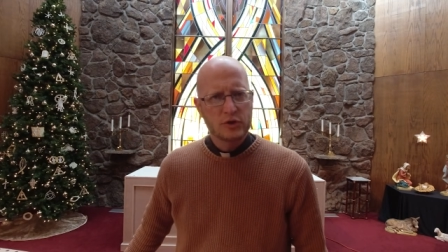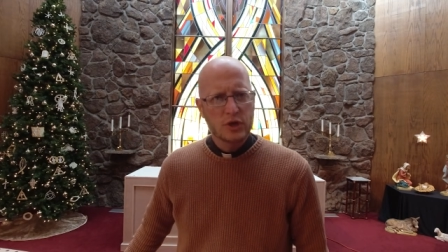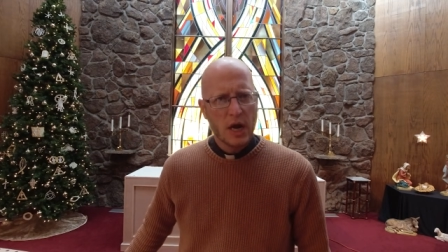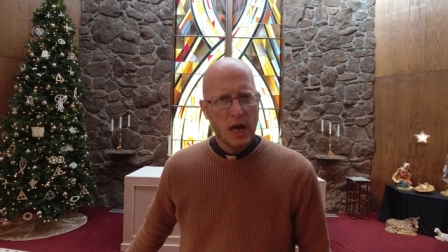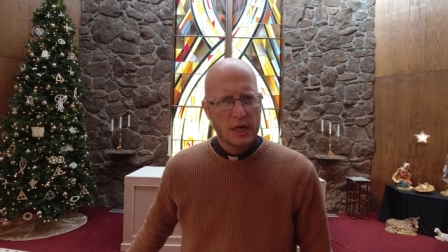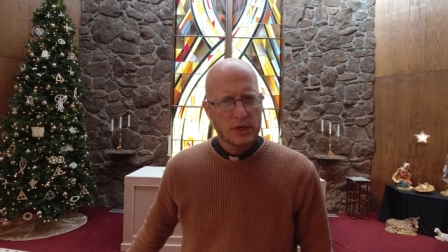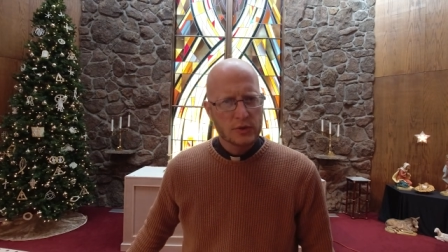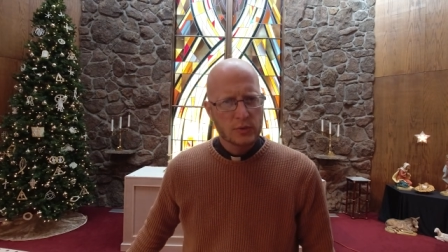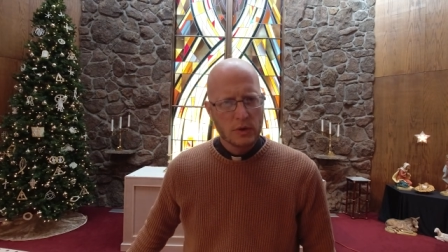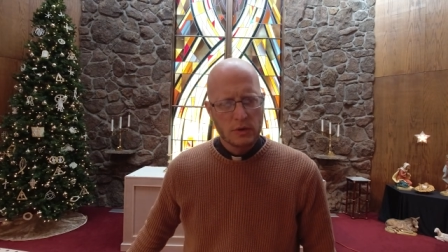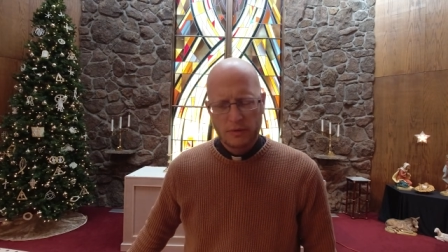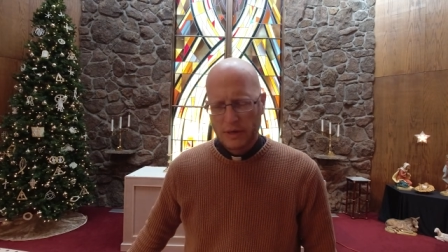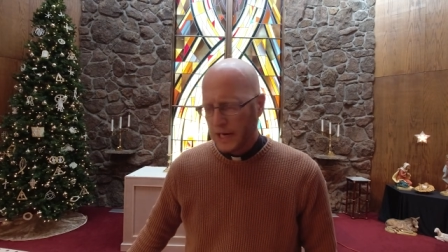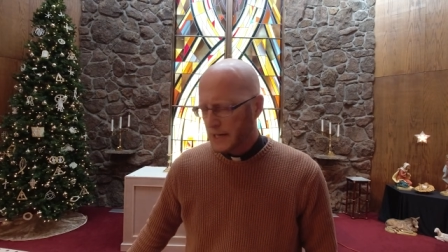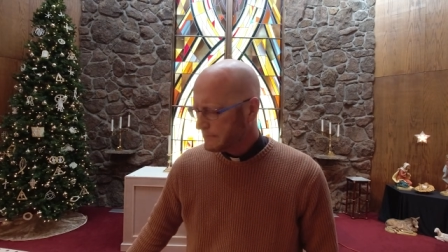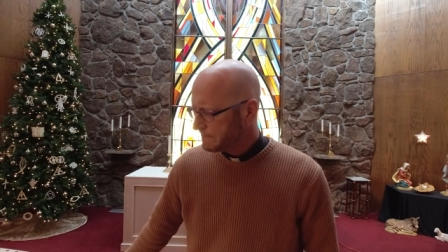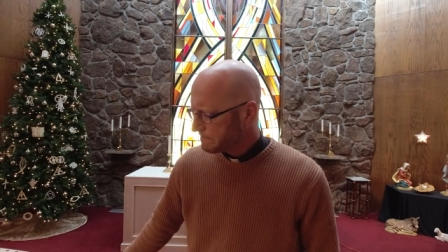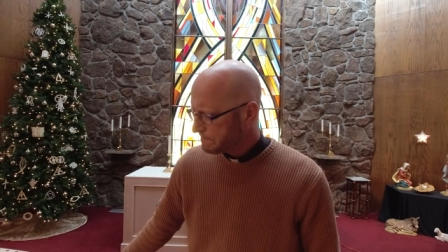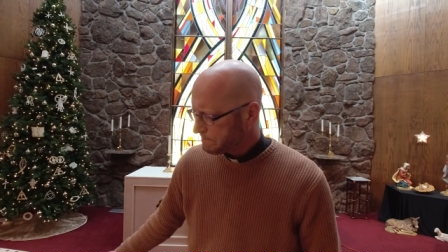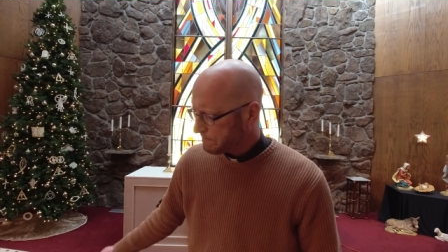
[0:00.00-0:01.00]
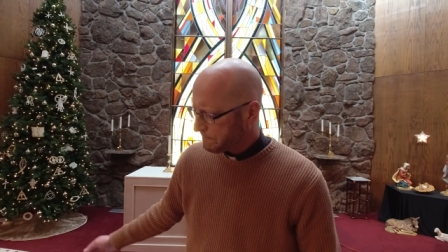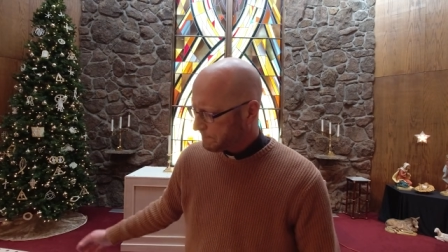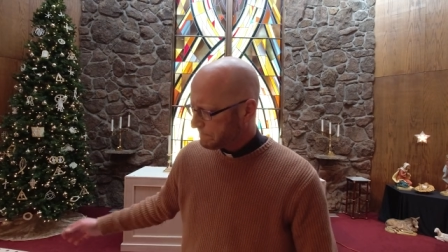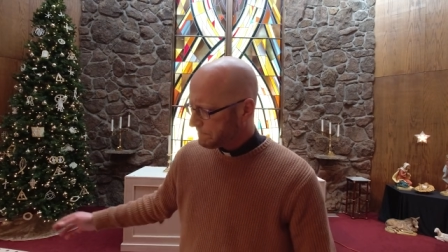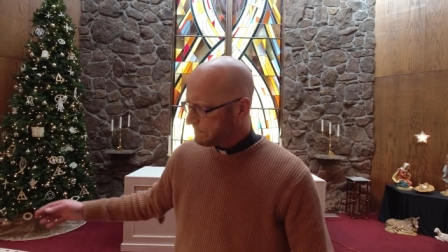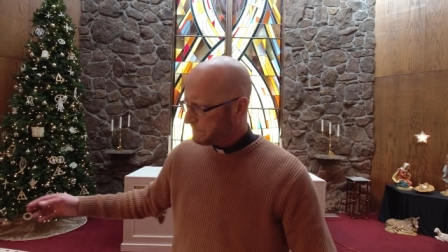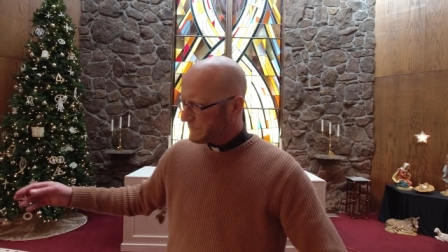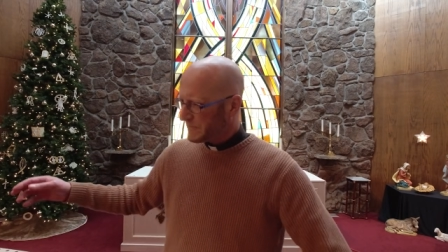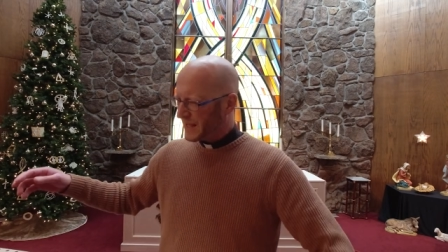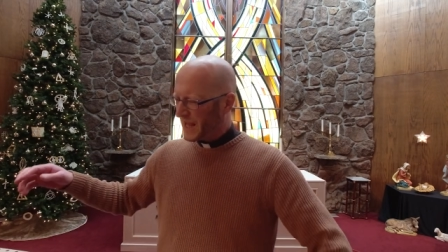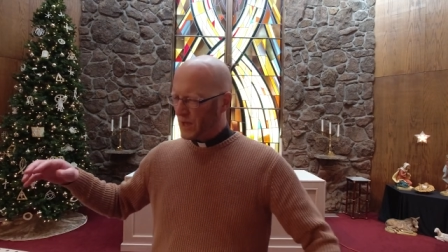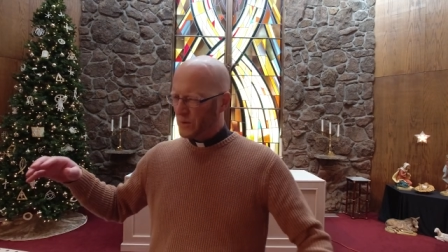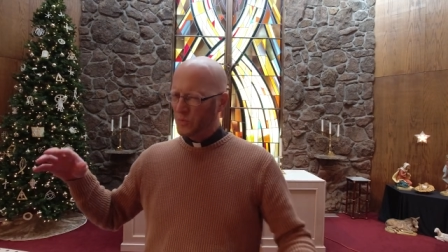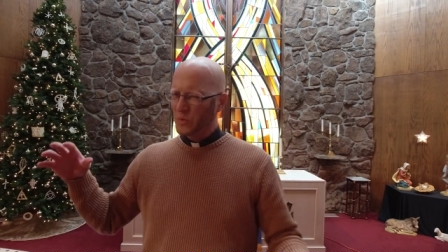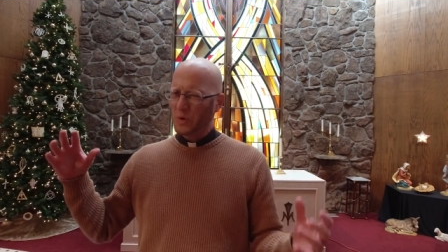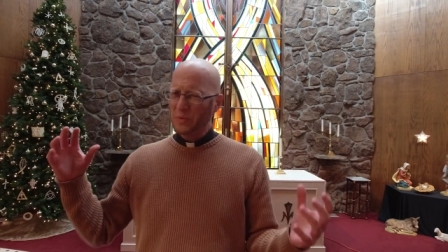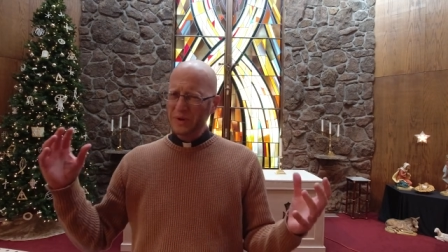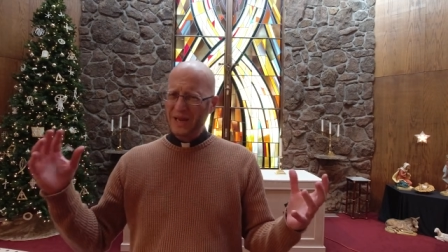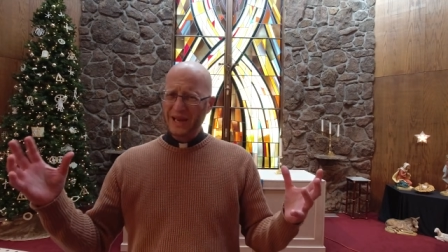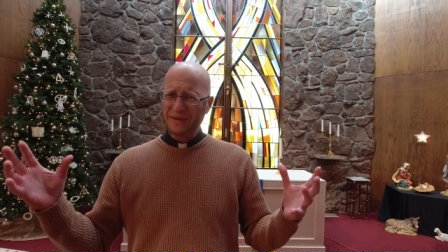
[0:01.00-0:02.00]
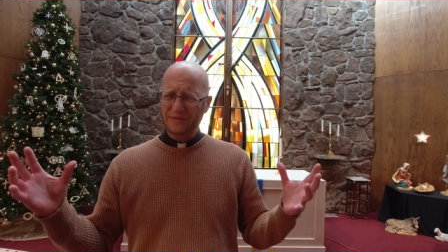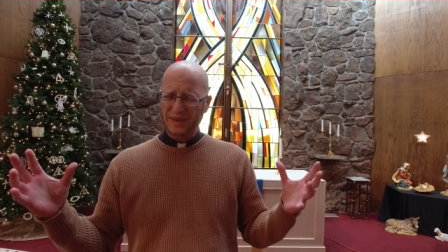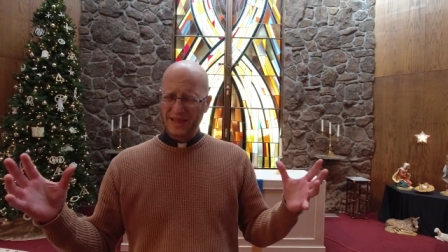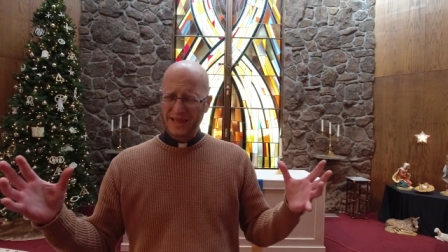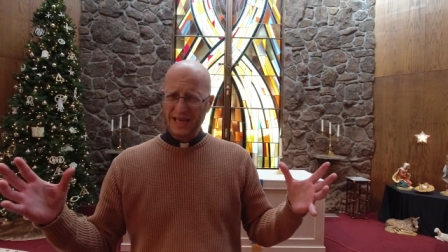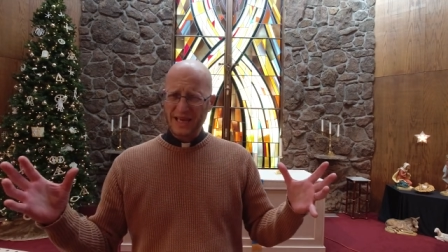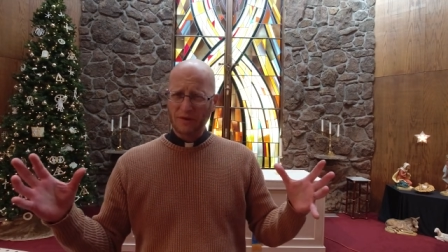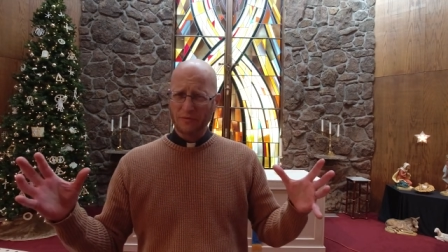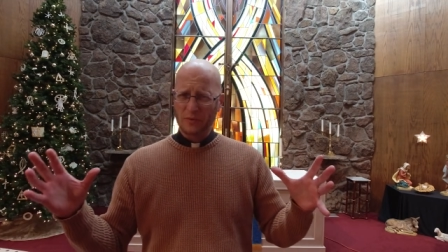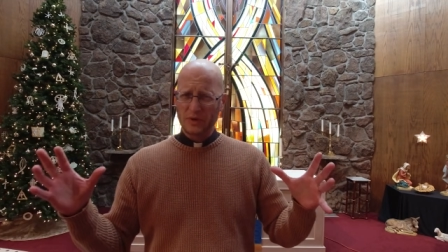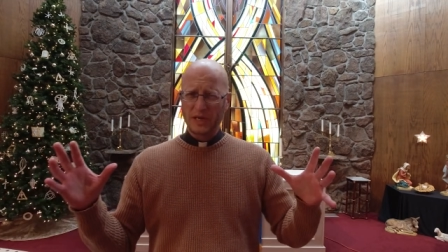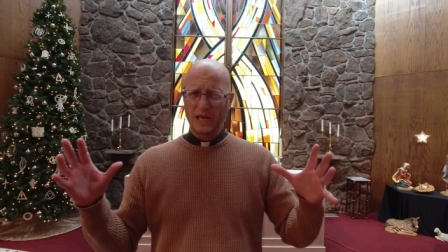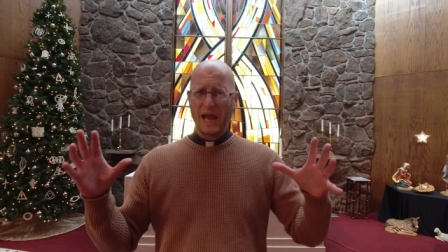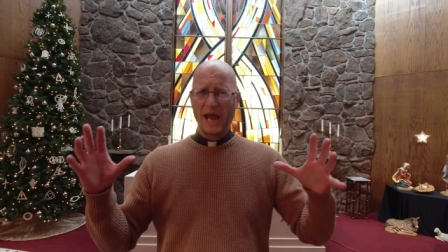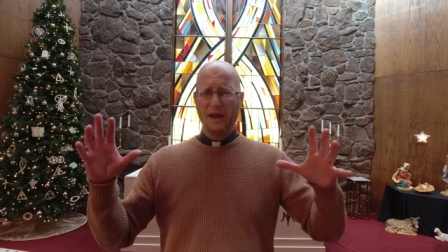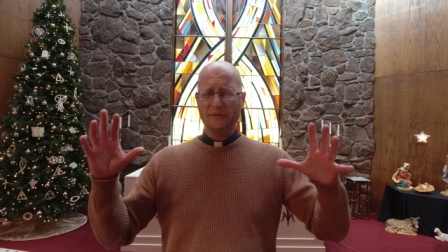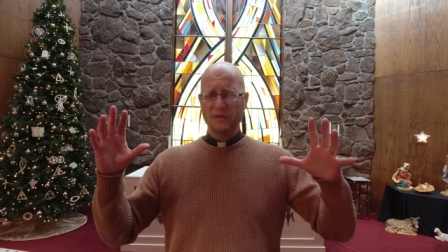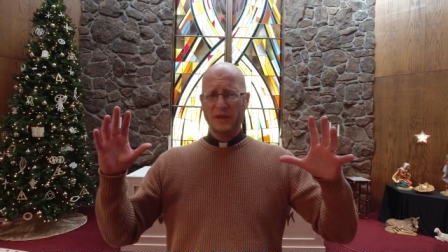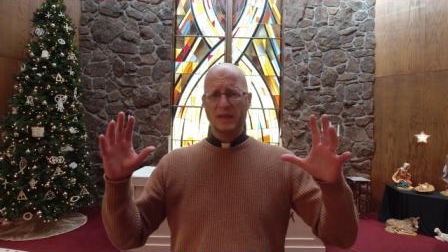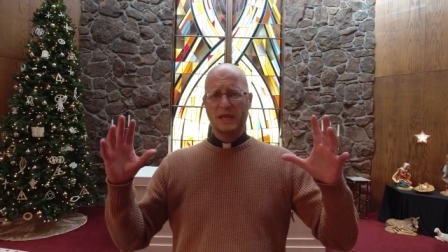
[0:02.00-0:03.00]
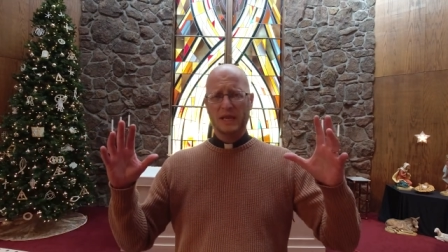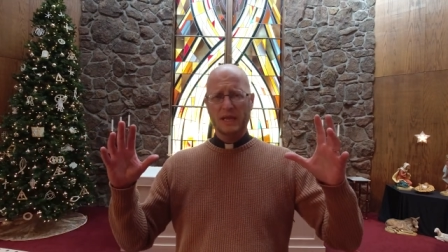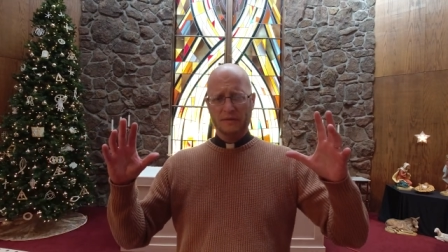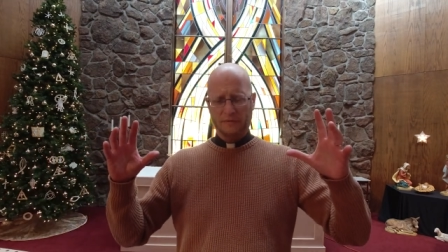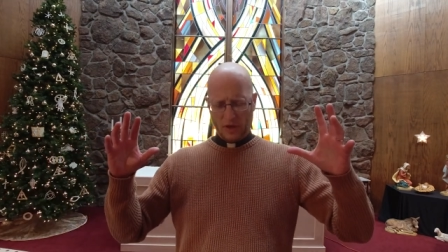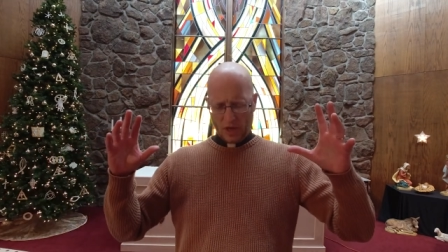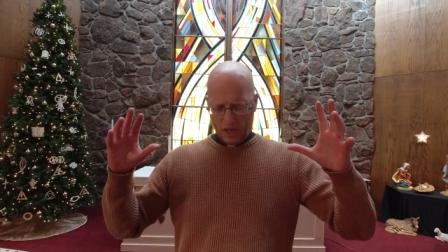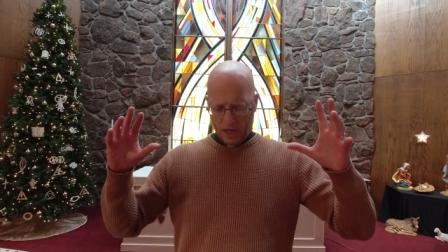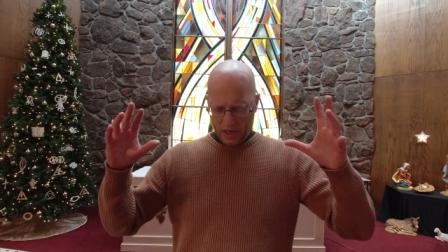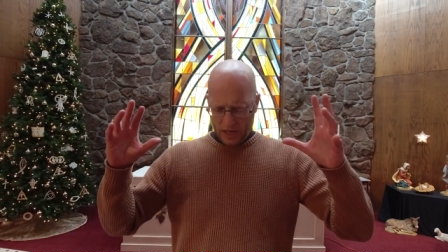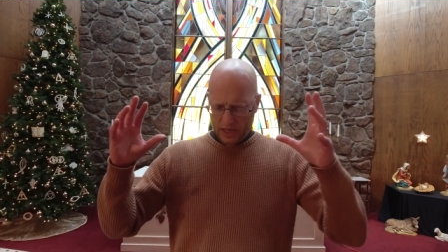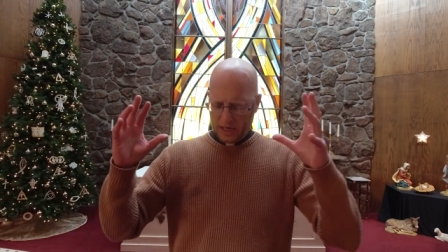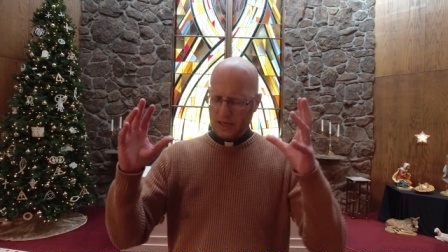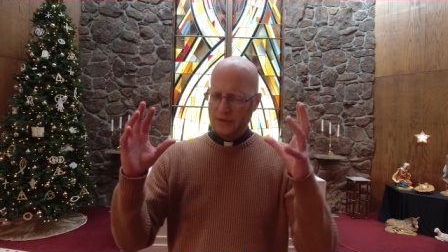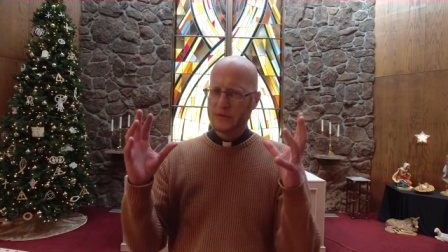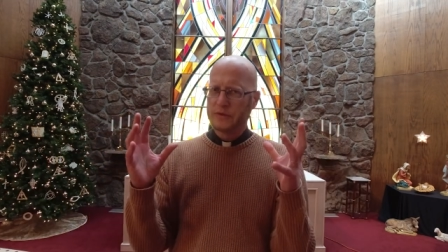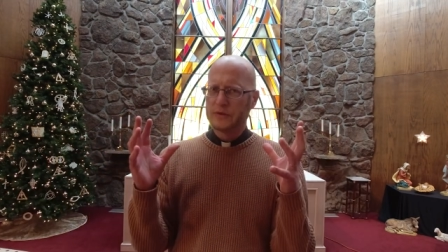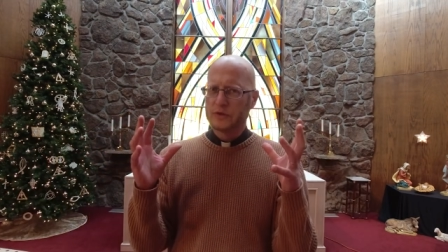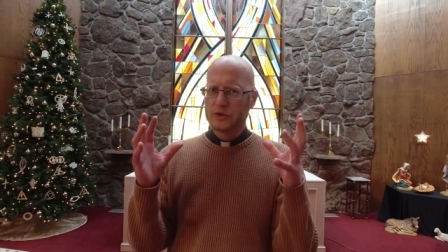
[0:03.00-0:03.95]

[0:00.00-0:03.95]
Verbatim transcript: Joshua, right? And what we have to think of, we have to think of uh,